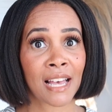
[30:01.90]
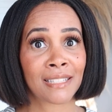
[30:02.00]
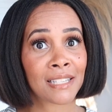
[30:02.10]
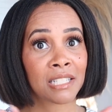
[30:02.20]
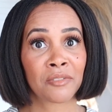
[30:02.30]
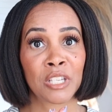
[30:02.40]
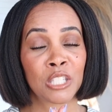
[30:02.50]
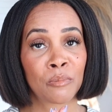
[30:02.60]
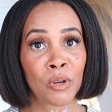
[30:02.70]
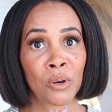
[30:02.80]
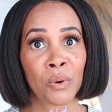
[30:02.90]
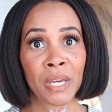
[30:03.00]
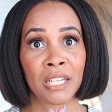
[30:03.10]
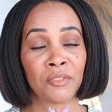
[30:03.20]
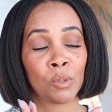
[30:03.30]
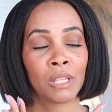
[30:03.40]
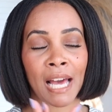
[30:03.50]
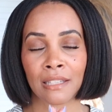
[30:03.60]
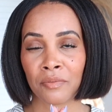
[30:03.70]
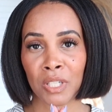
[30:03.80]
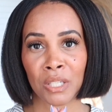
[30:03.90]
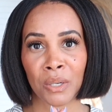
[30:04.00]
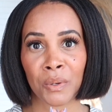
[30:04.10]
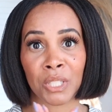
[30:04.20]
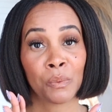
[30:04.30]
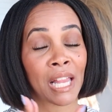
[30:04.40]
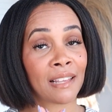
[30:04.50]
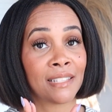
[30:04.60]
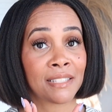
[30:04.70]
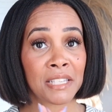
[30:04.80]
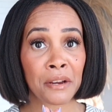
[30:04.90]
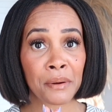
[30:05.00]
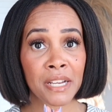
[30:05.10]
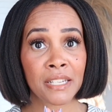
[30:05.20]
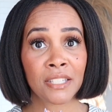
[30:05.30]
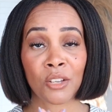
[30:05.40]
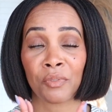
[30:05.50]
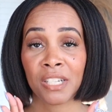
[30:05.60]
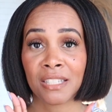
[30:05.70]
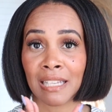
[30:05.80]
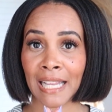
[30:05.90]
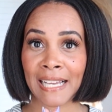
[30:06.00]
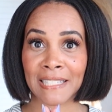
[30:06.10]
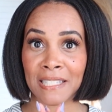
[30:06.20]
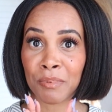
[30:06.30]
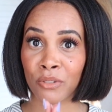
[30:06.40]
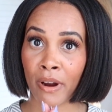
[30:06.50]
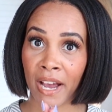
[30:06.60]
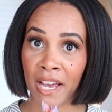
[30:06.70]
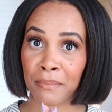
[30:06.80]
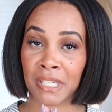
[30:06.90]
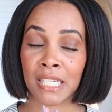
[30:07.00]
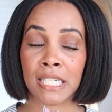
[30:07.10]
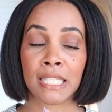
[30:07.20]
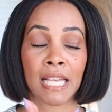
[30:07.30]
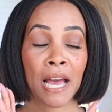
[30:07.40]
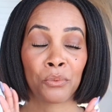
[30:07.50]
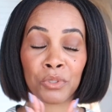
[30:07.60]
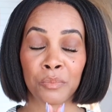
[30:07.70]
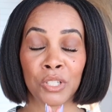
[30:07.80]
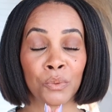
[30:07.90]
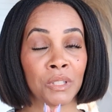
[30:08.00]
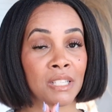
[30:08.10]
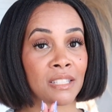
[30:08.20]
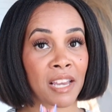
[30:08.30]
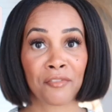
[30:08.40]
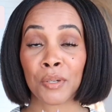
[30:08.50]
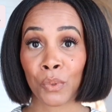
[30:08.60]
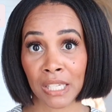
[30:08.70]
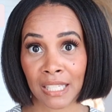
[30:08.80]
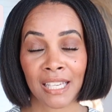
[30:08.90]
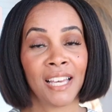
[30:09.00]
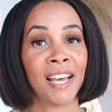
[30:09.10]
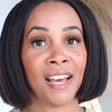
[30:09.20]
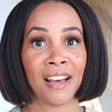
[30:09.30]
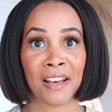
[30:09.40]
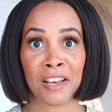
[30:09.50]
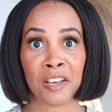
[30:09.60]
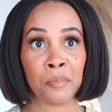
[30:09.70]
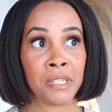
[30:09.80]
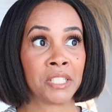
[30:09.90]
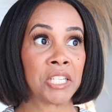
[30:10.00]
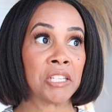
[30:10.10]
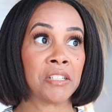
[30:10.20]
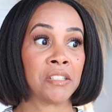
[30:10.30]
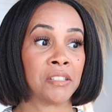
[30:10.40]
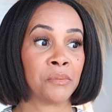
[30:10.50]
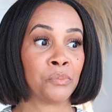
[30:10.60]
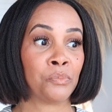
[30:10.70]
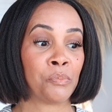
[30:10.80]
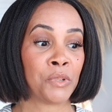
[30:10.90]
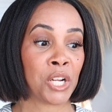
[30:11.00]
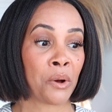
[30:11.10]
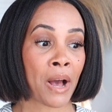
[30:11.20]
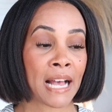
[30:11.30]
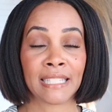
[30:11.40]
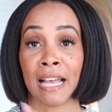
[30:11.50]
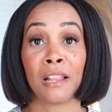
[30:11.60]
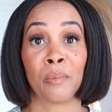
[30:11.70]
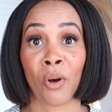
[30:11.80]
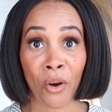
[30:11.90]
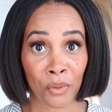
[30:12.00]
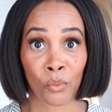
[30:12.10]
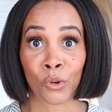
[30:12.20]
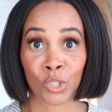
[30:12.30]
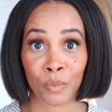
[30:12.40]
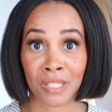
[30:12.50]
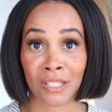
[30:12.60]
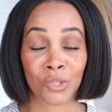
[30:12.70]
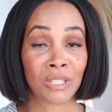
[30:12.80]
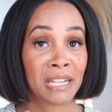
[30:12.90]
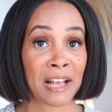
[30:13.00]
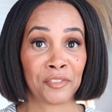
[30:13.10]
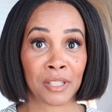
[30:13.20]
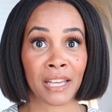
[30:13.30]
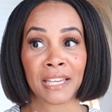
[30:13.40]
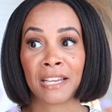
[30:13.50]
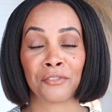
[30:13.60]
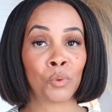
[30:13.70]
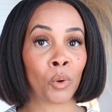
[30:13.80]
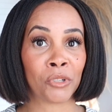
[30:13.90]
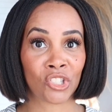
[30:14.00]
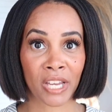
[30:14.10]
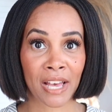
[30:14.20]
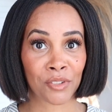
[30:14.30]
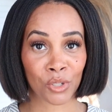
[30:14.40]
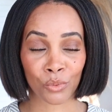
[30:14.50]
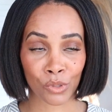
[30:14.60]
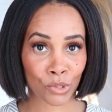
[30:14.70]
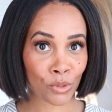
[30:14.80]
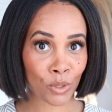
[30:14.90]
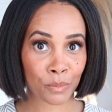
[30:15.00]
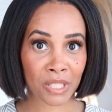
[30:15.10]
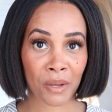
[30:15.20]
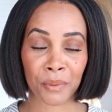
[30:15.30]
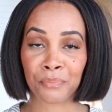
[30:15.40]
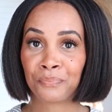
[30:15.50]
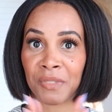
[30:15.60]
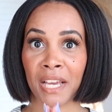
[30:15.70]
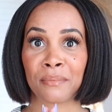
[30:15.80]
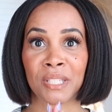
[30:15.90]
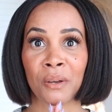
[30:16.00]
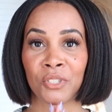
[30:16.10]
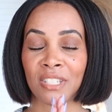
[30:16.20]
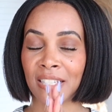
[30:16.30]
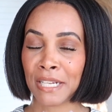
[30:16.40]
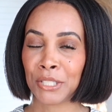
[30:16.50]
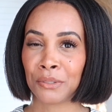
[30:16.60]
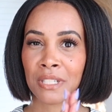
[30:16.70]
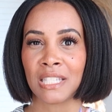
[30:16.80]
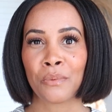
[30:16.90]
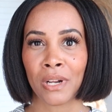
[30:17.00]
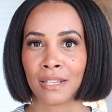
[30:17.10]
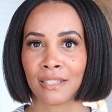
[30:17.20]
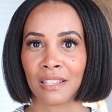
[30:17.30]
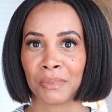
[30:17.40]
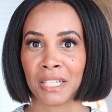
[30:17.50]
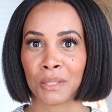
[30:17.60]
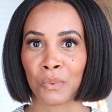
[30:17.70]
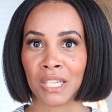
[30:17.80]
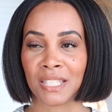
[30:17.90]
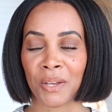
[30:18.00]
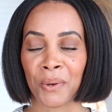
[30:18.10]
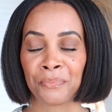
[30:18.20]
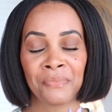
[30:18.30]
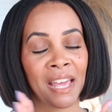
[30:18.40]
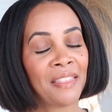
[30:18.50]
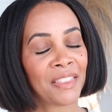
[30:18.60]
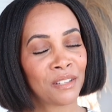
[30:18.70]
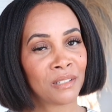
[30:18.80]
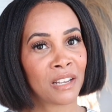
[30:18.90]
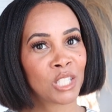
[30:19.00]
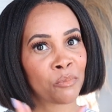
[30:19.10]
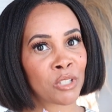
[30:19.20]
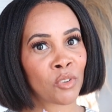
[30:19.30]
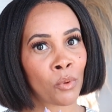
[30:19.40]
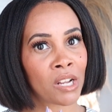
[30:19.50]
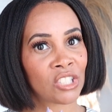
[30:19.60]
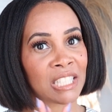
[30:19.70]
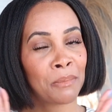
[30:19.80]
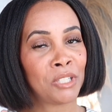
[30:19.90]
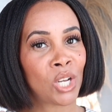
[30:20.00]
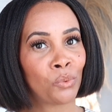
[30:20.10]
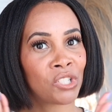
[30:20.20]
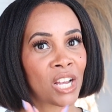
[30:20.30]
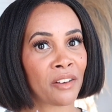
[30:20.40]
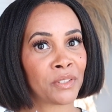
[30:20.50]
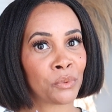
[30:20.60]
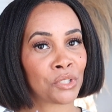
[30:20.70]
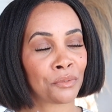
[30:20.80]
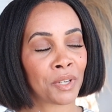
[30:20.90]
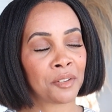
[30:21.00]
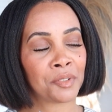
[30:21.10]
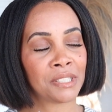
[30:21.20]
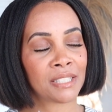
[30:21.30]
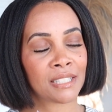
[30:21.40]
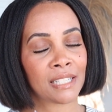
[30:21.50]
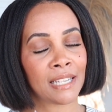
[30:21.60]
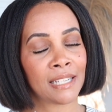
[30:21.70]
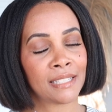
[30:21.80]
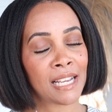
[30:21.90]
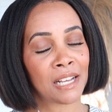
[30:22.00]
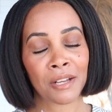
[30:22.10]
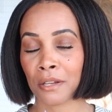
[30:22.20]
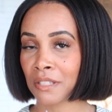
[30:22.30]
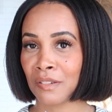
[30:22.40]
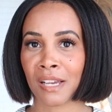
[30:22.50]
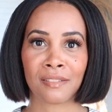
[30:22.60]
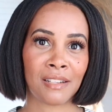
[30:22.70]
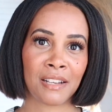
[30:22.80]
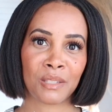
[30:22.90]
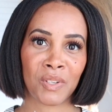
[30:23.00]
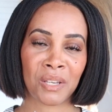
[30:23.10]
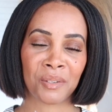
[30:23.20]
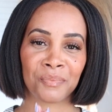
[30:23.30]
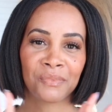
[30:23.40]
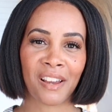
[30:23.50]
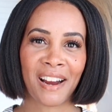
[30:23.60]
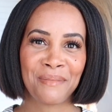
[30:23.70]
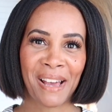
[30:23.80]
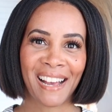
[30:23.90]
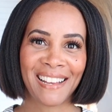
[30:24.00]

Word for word: got tons of inspo. And if you like the video and you like this series, don't forget to like and subscribe because I will be doing this every week. Um, um, until, you know, I style up all the wardrobe essentials that I feel like every woman should have in her wardrobe. So, yeah. So, just stay tuned to see what I style up next week. So, thank you guys so much for watching. Let me know which outfit was your favorite. And, yeah, I'll see you guys in the next video. All right. Bye,